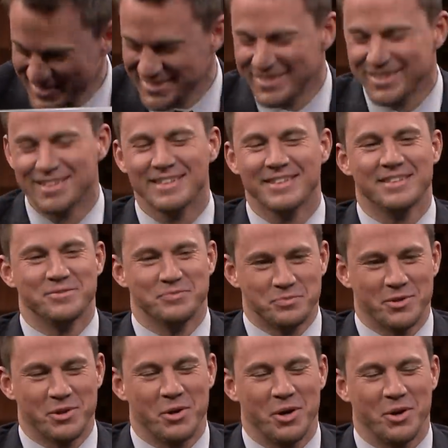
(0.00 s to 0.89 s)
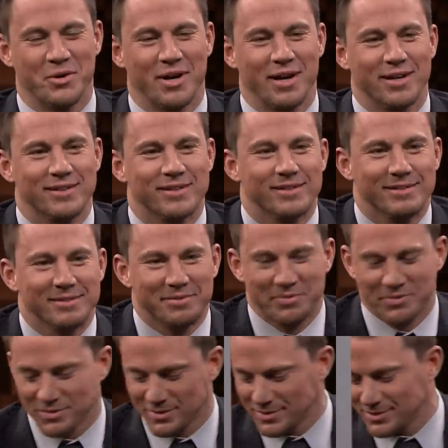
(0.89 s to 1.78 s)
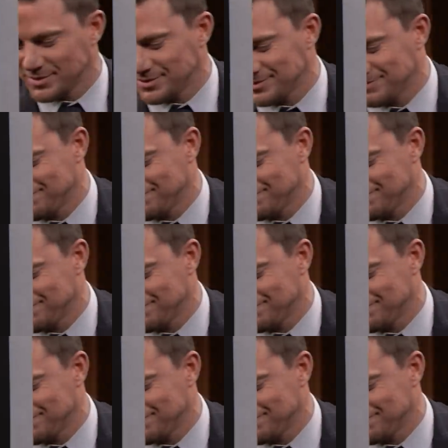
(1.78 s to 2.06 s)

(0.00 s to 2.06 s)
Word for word: Am I right? You are right. Whoa, what